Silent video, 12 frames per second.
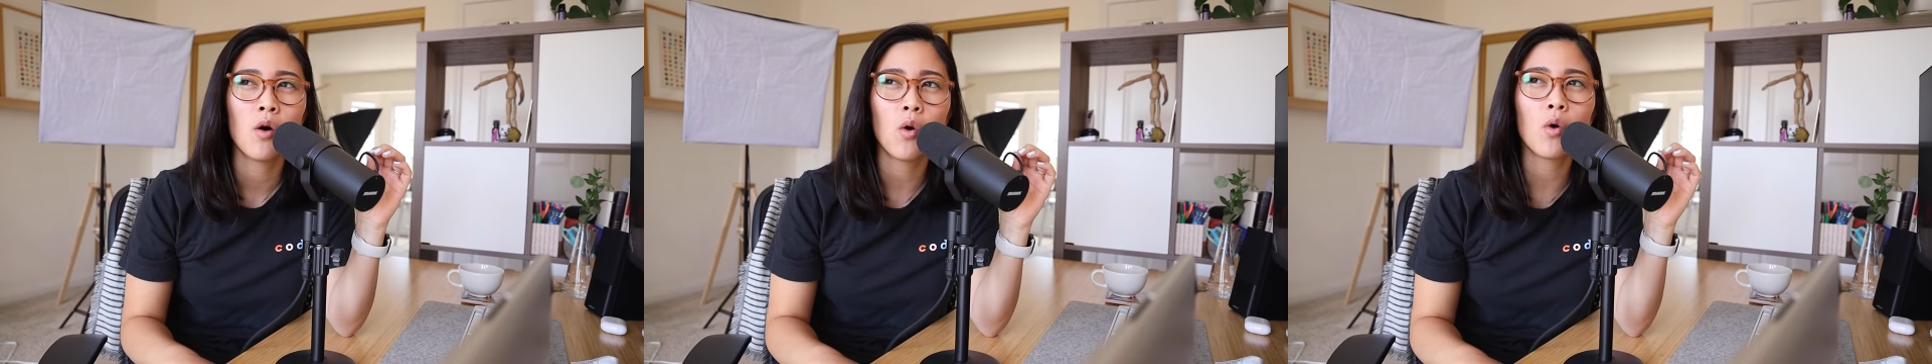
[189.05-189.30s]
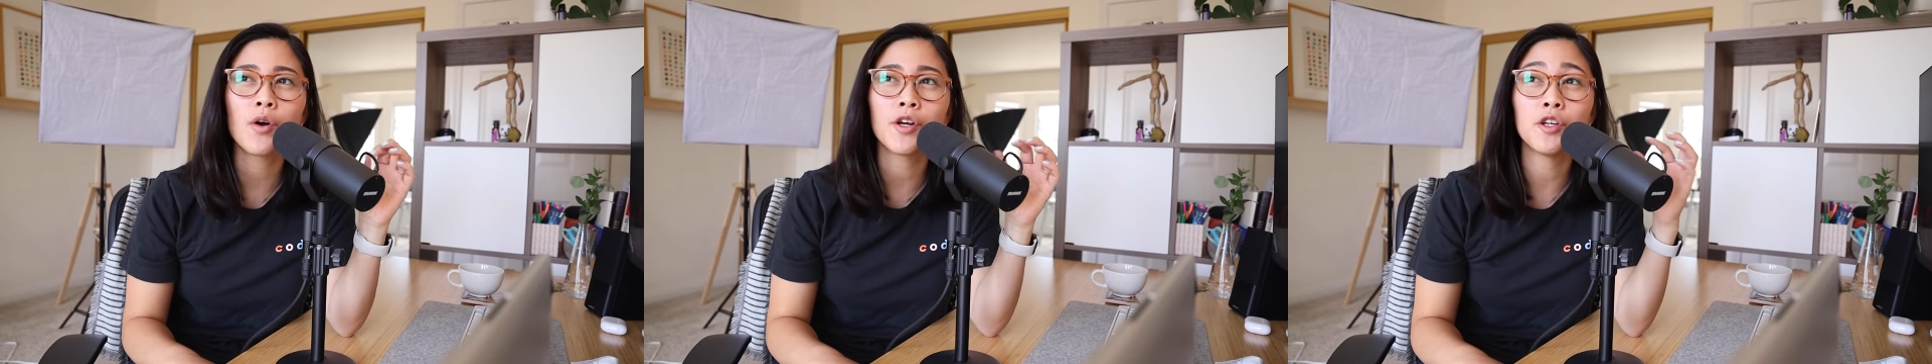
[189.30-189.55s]

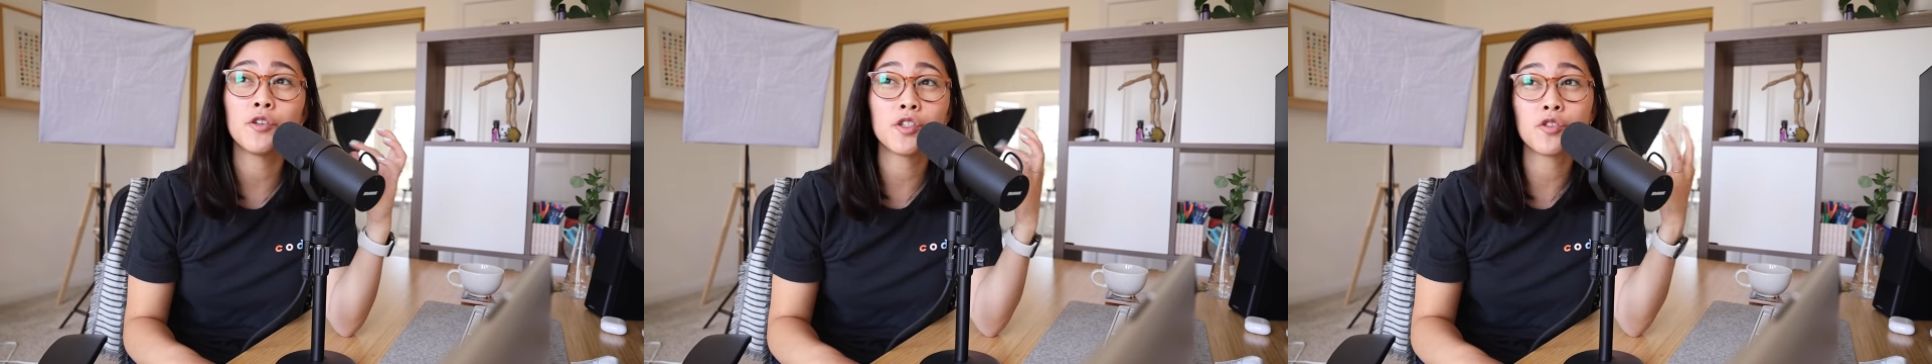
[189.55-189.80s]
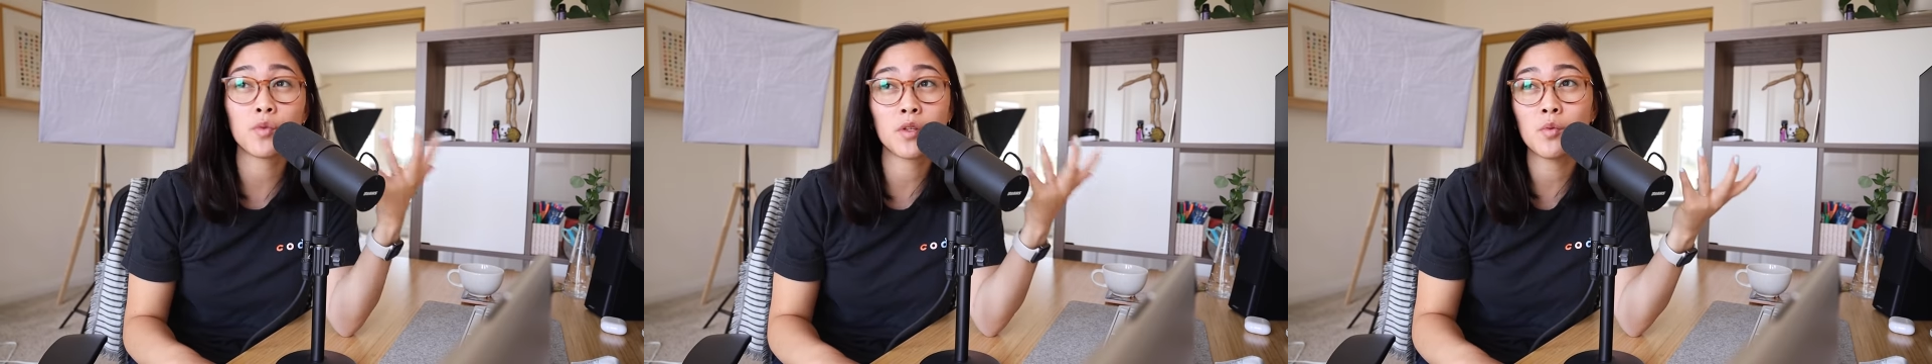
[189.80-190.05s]
or you
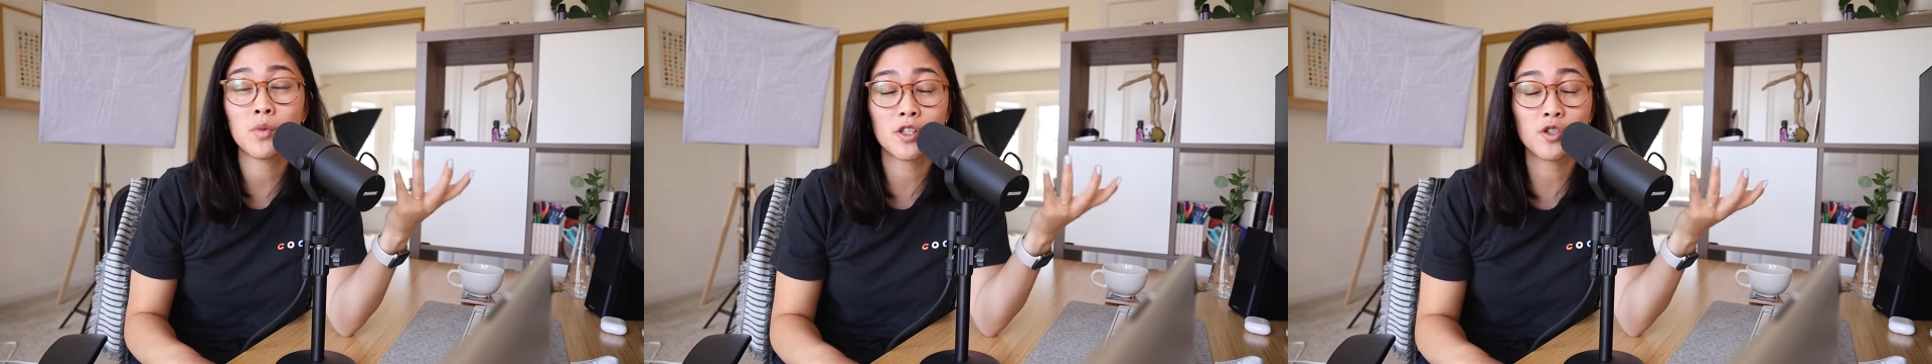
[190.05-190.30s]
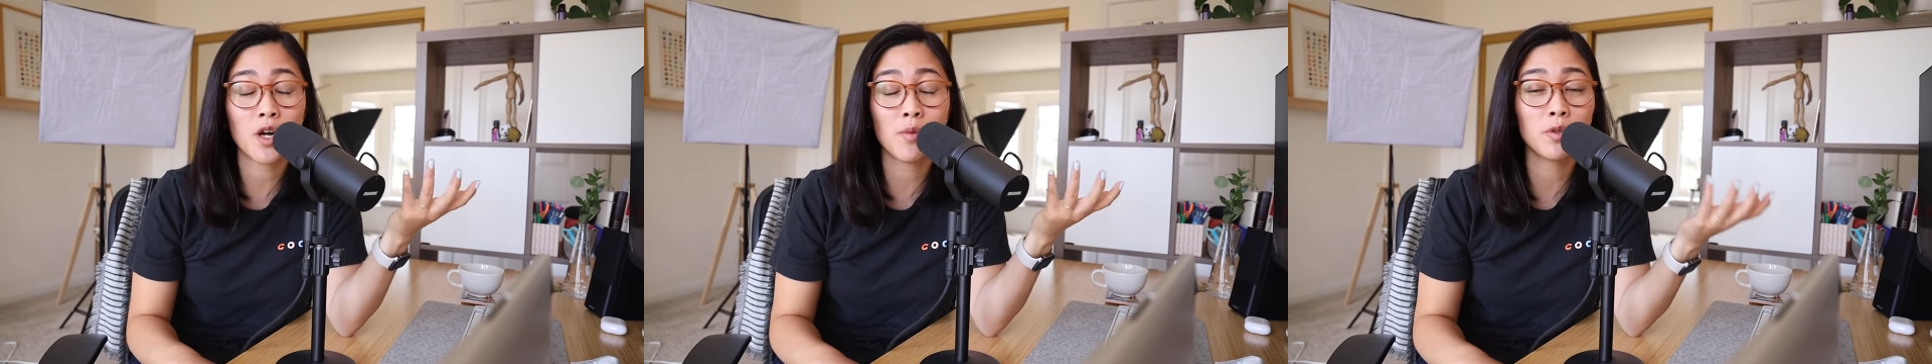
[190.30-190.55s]
just really want
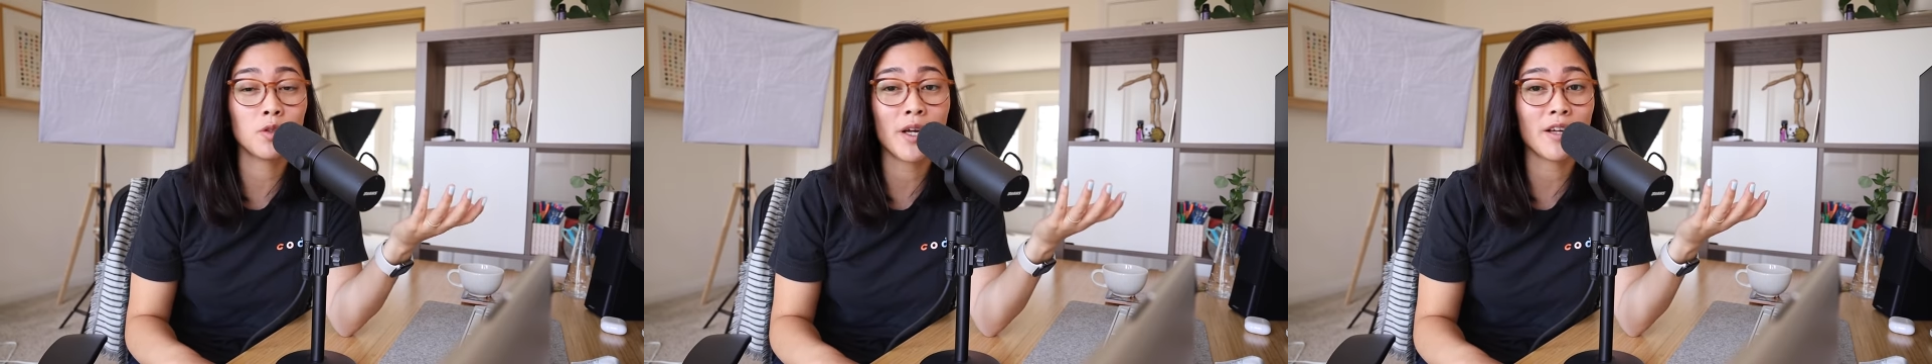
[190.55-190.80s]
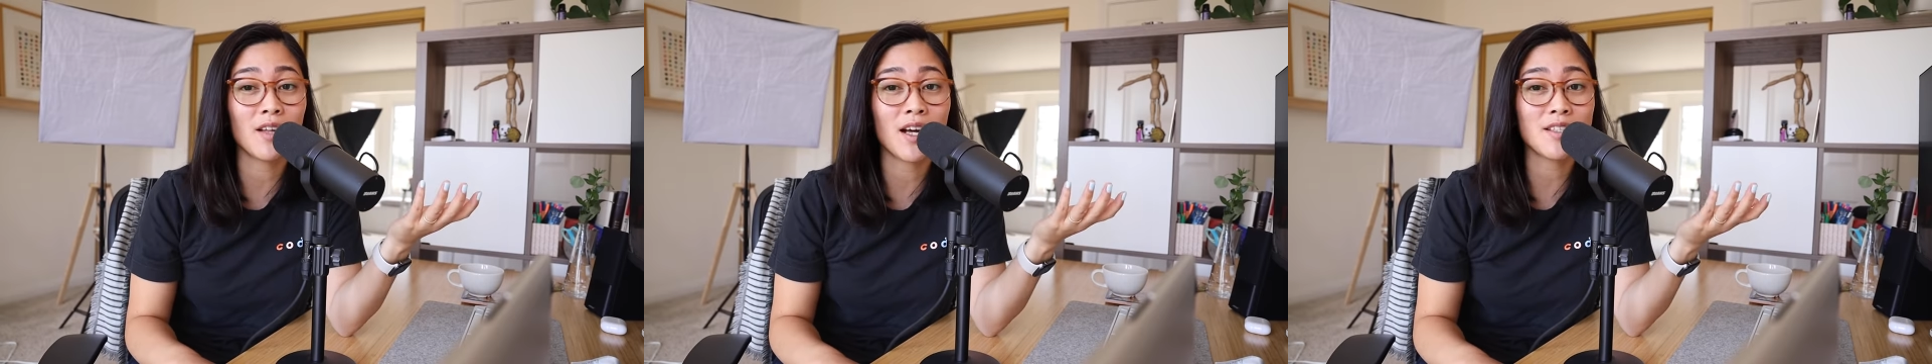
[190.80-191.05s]
to try blue
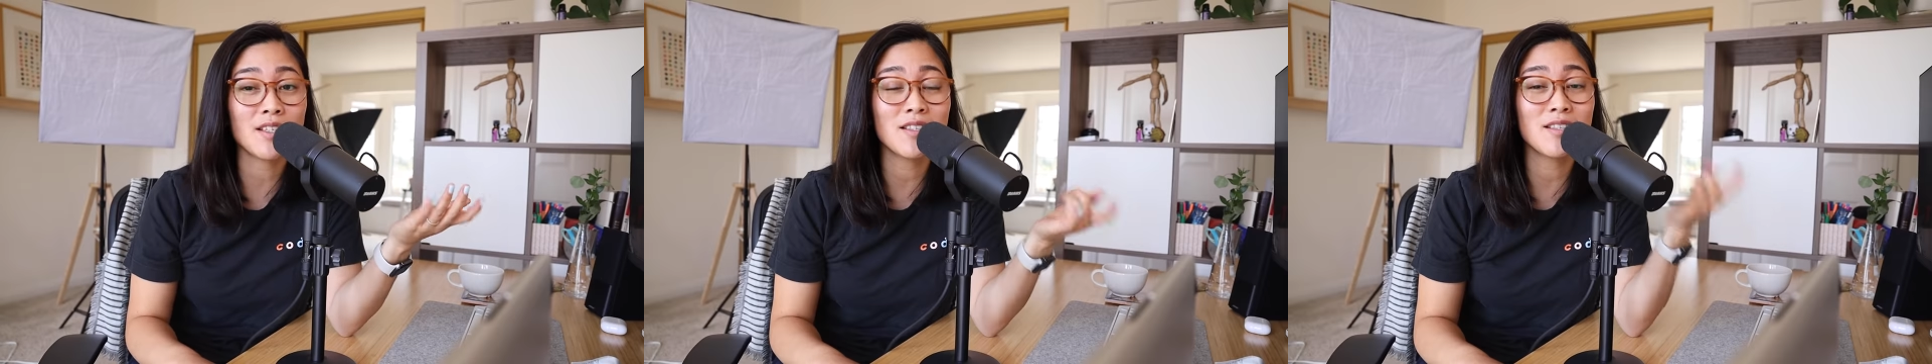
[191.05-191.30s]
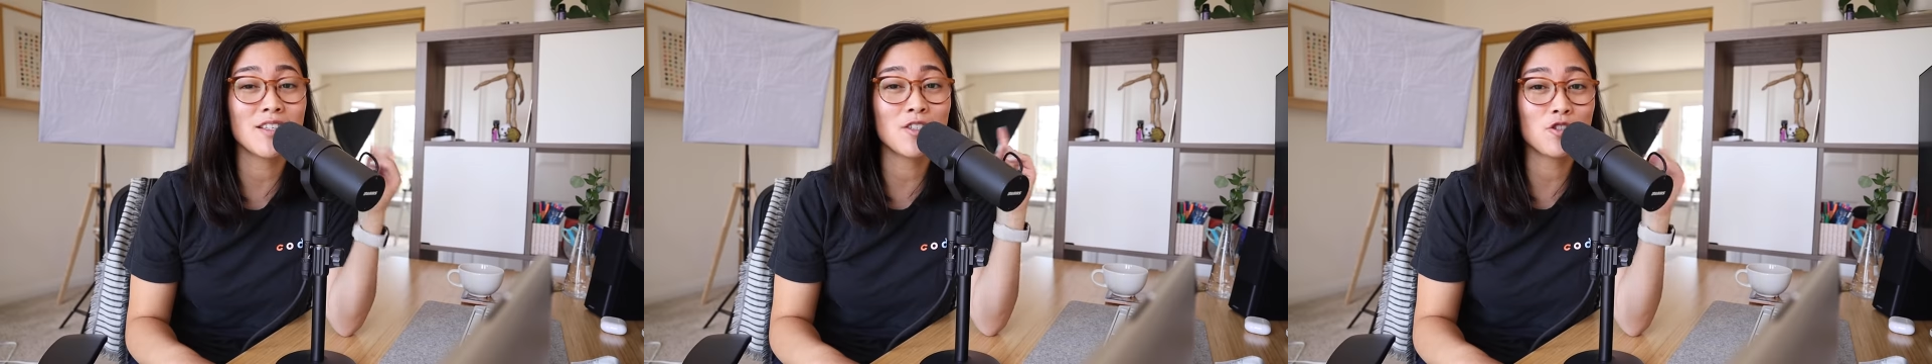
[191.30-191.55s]
light
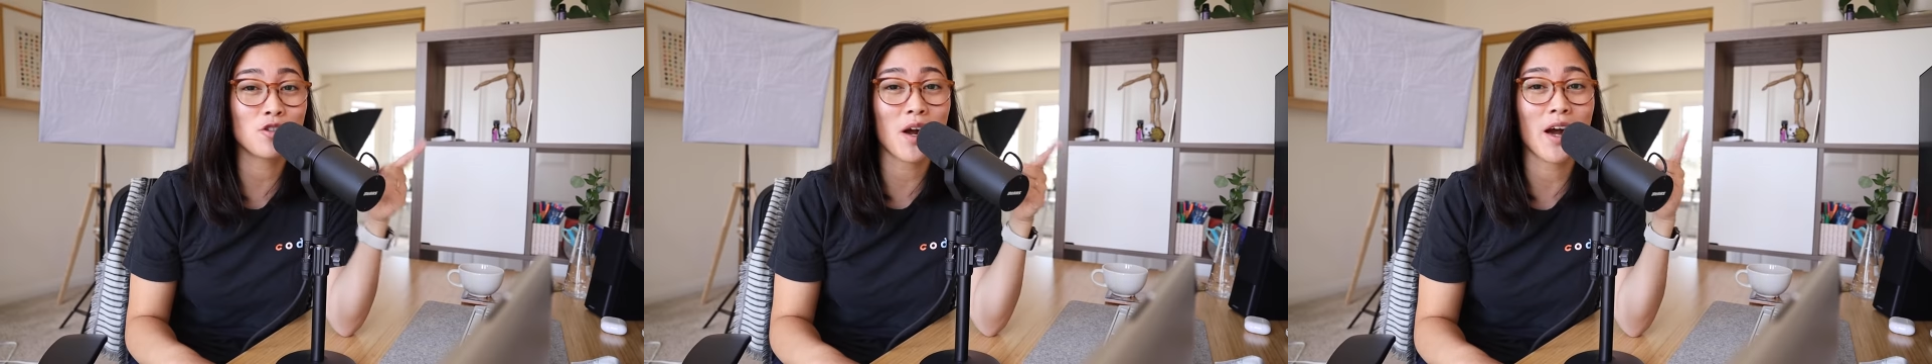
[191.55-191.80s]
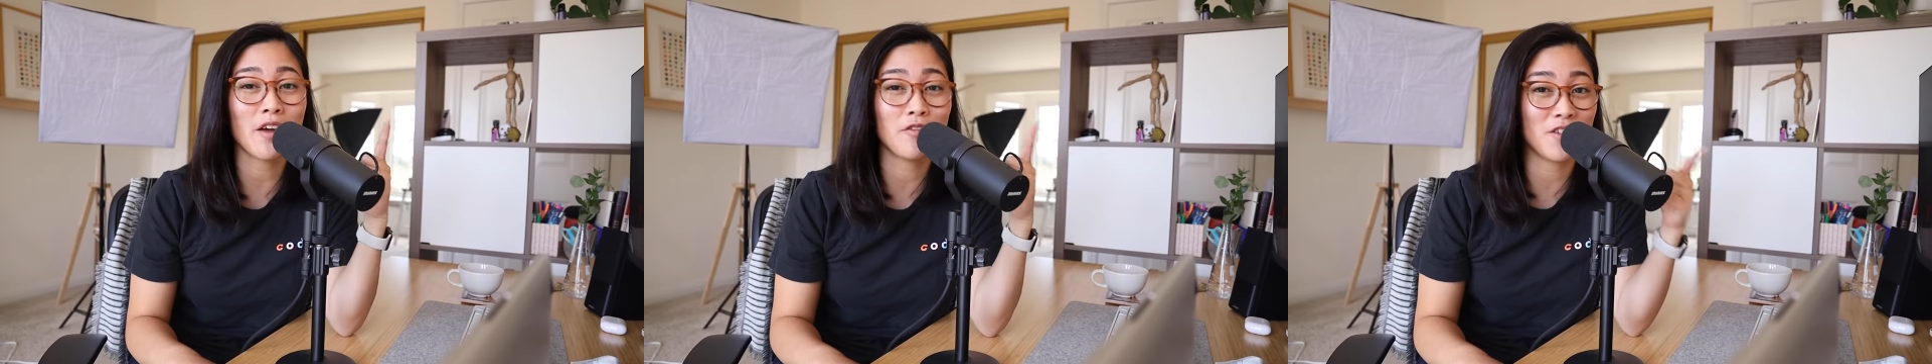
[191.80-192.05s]
glasses, then
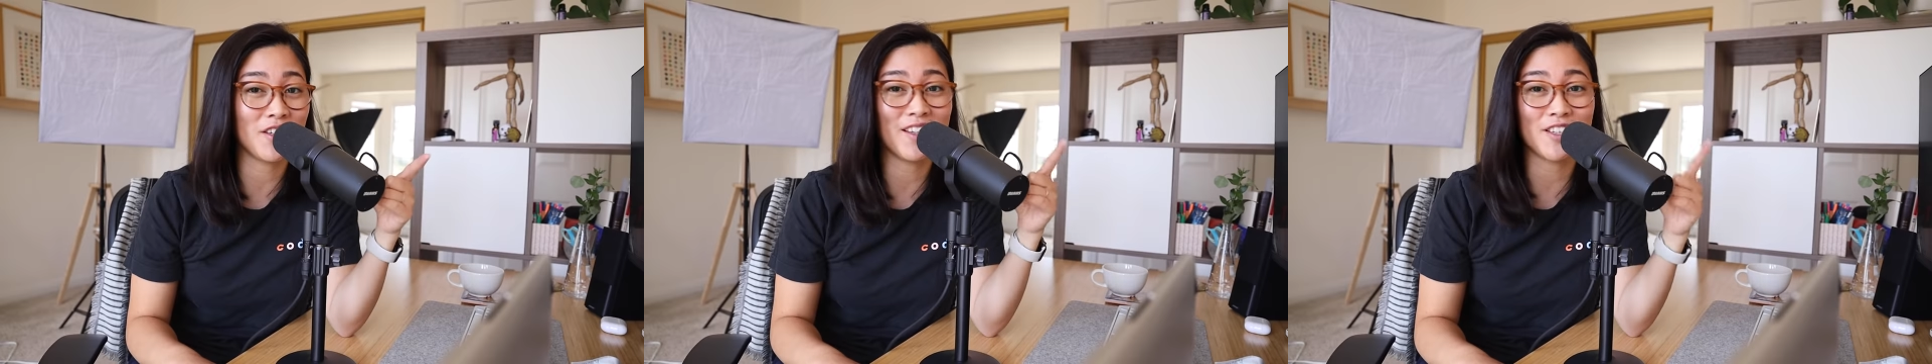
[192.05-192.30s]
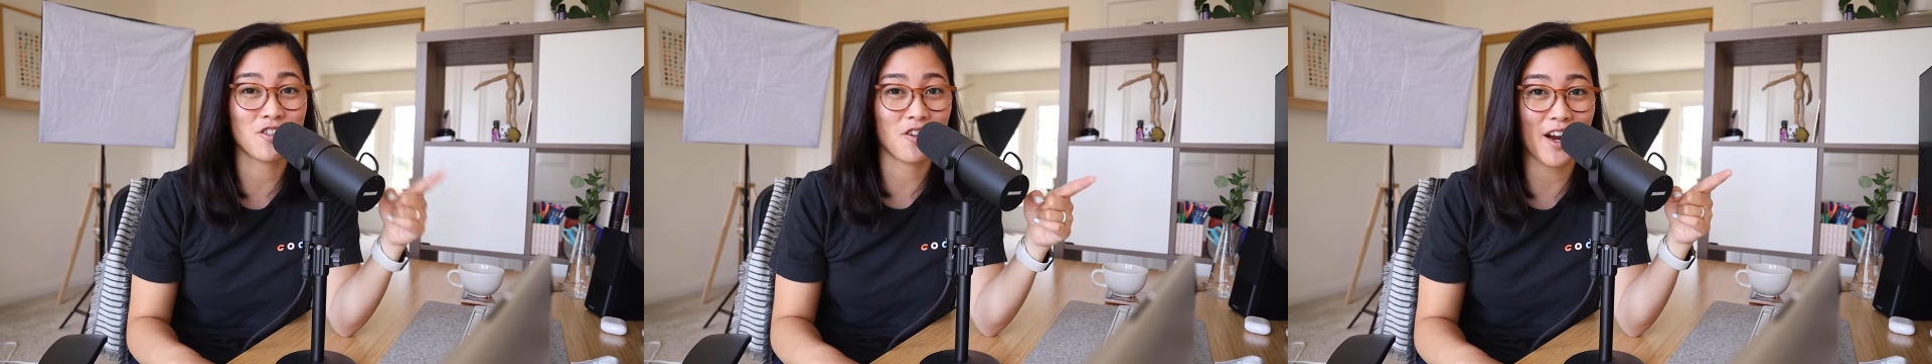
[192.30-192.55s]
try
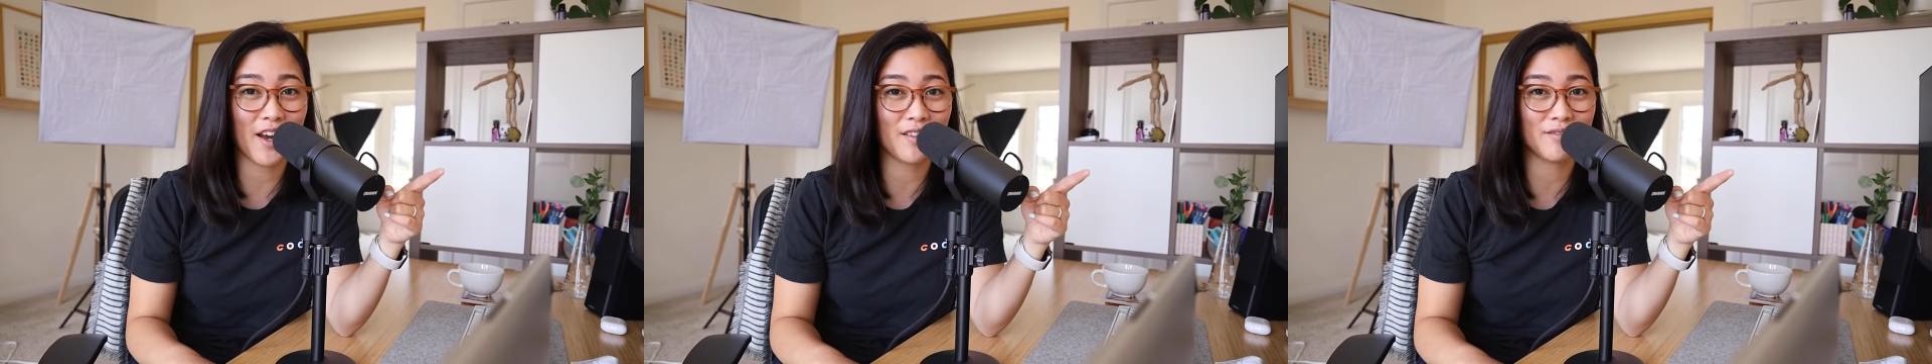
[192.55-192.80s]
Felix Gray.